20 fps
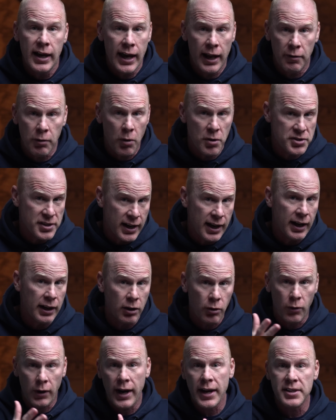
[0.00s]
and of course it kind of
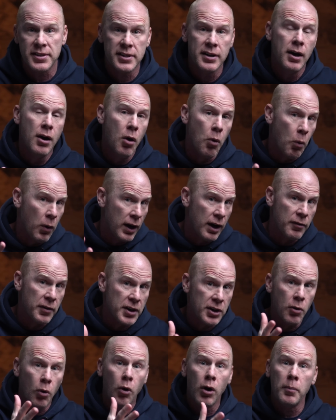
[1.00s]
creates whatever
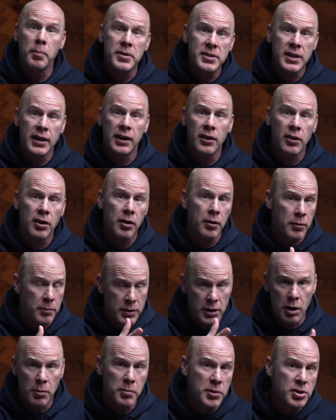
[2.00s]
your particular,
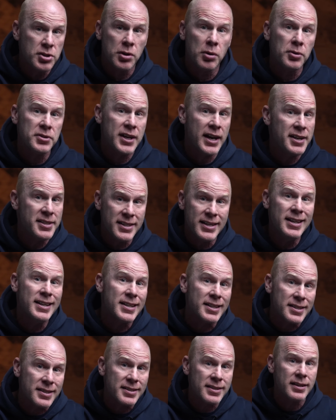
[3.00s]
you know, musical taste
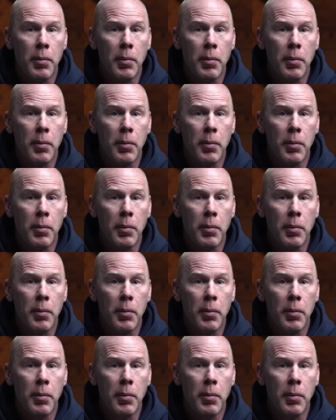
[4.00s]
is.